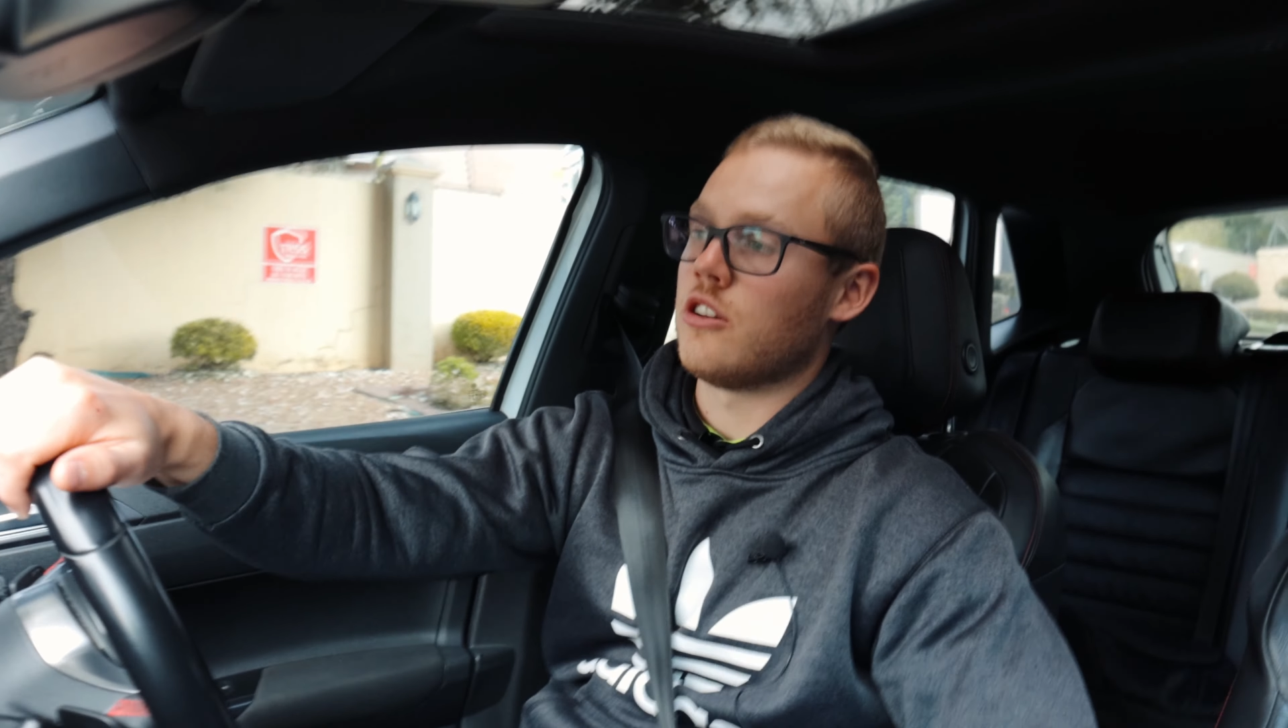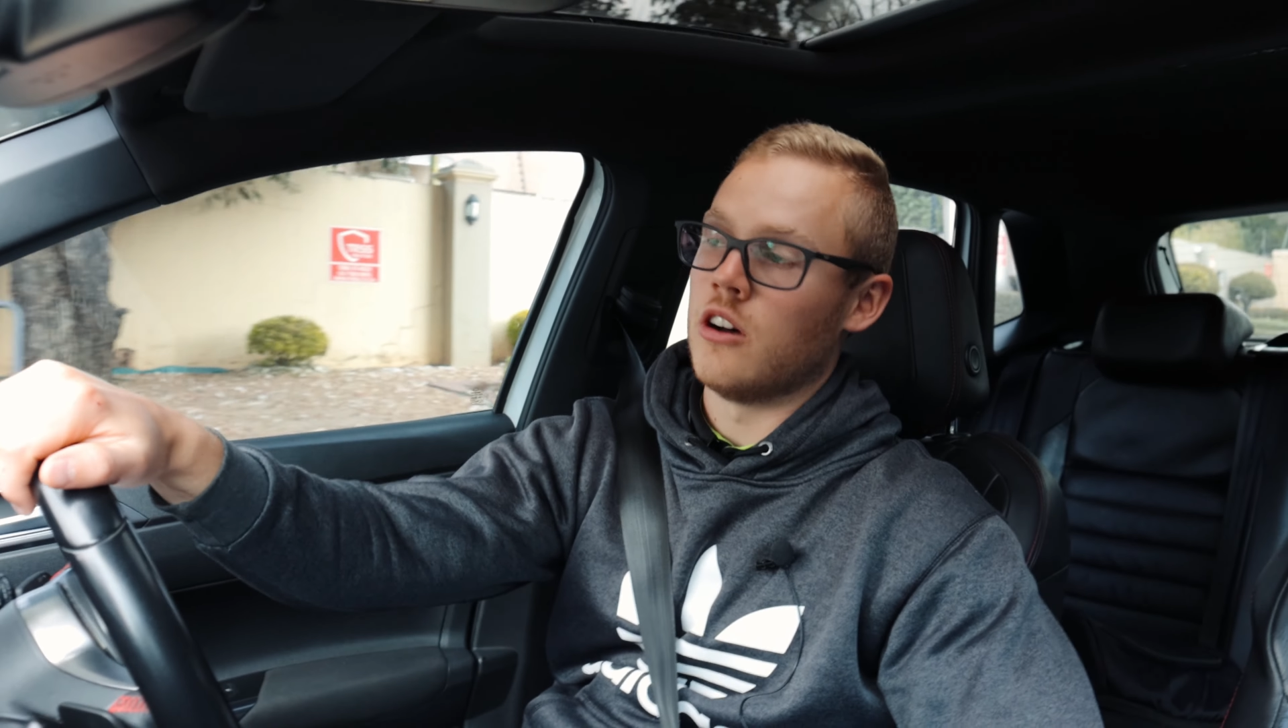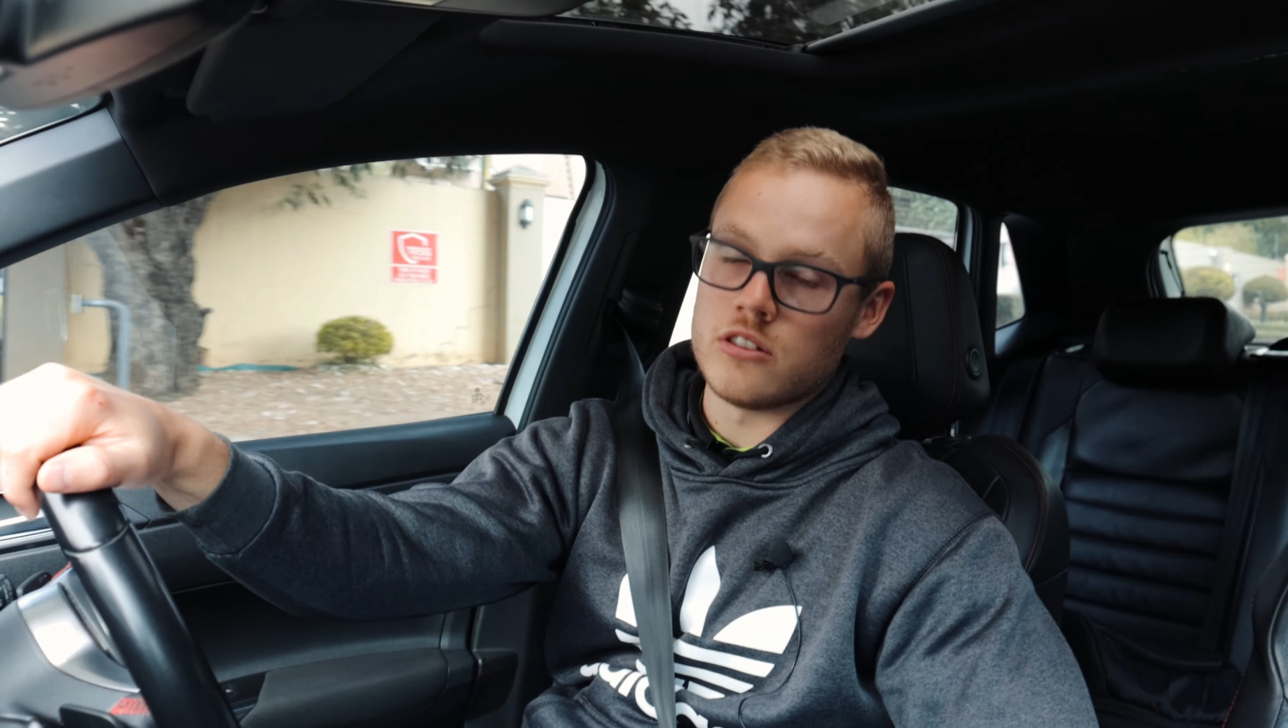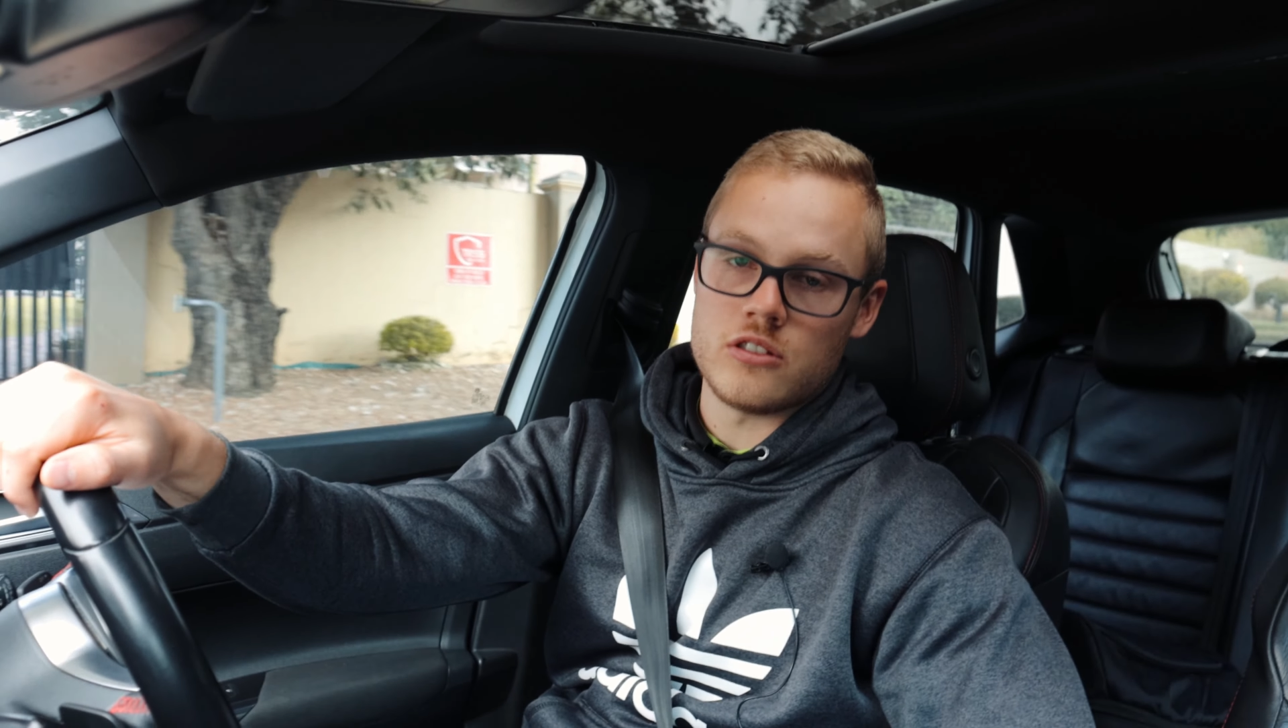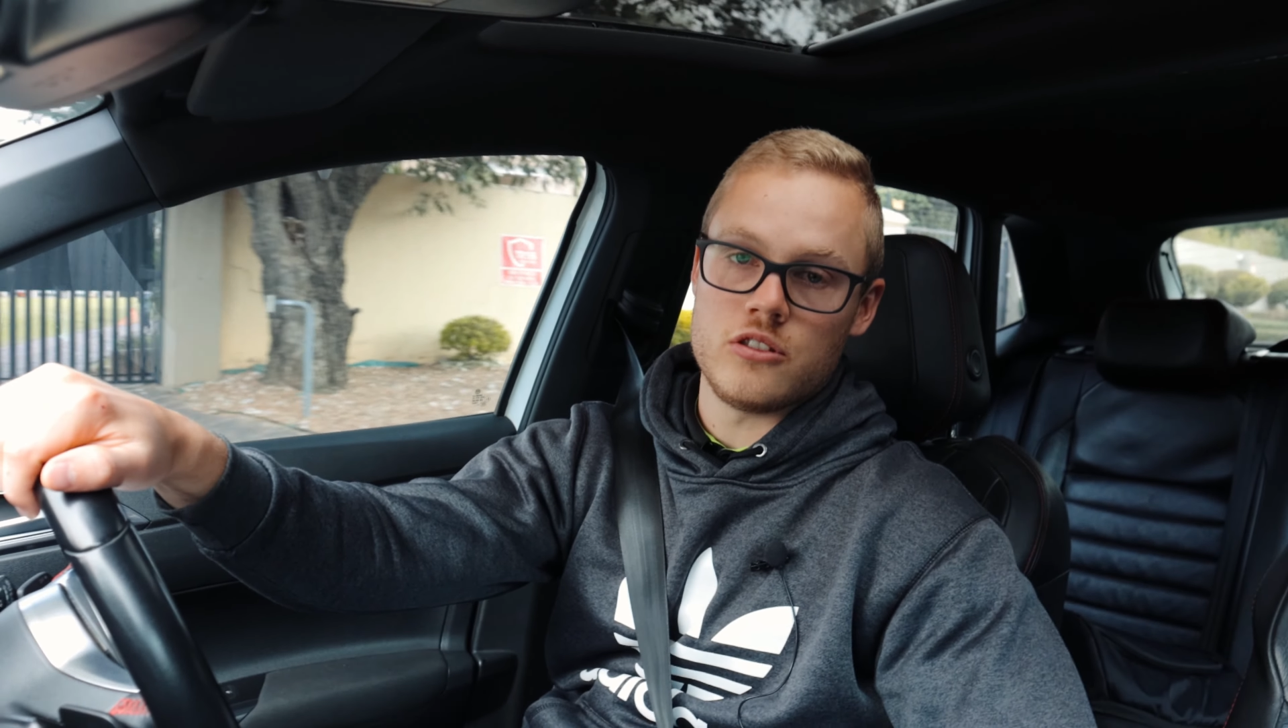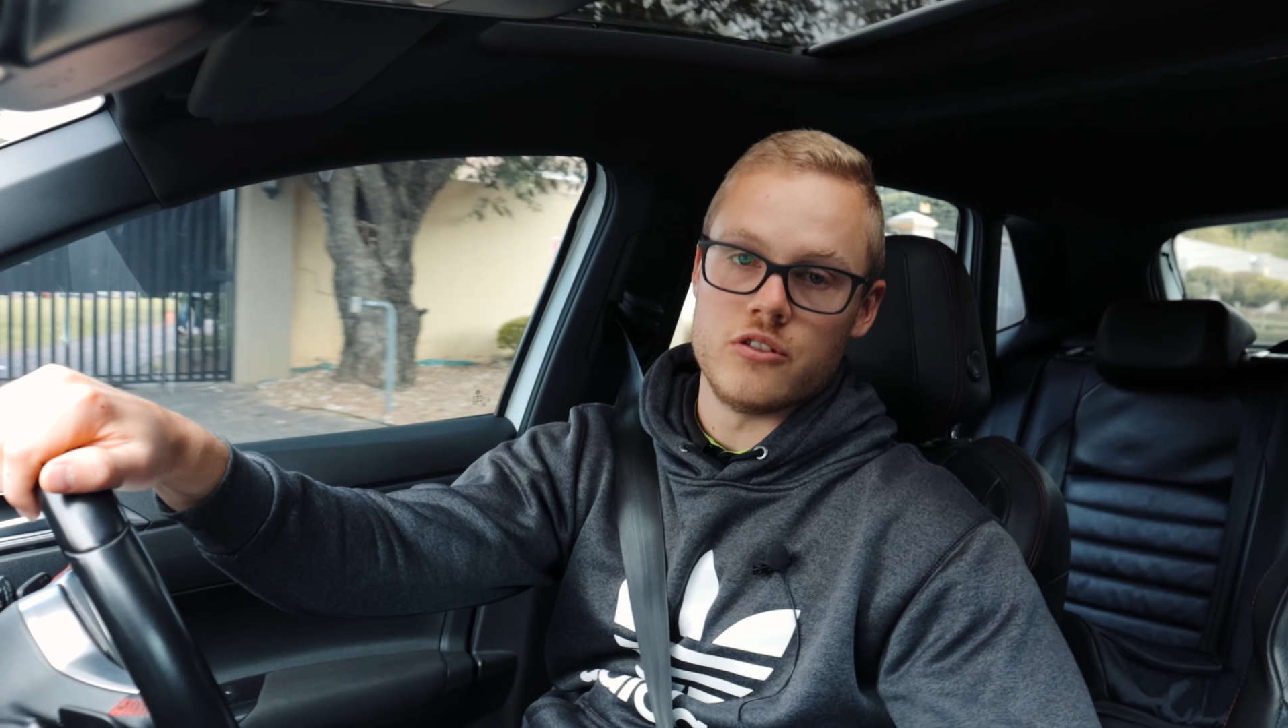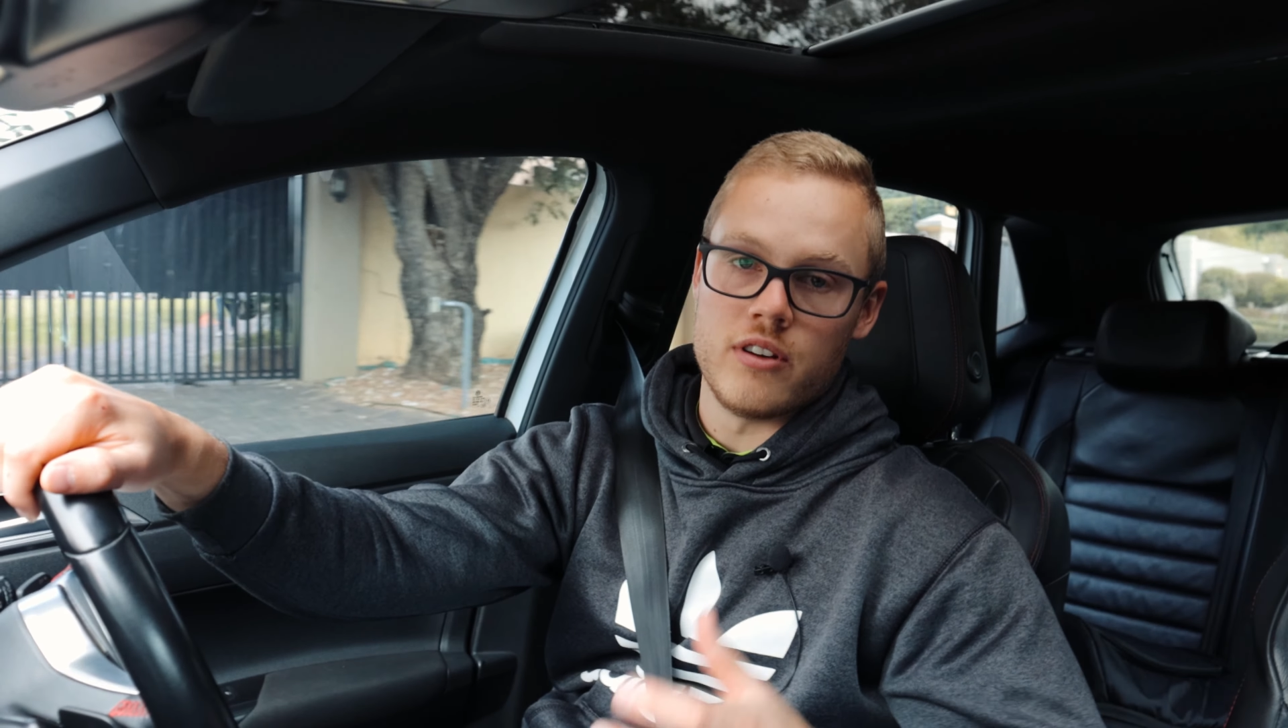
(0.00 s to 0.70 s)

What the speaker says: cost to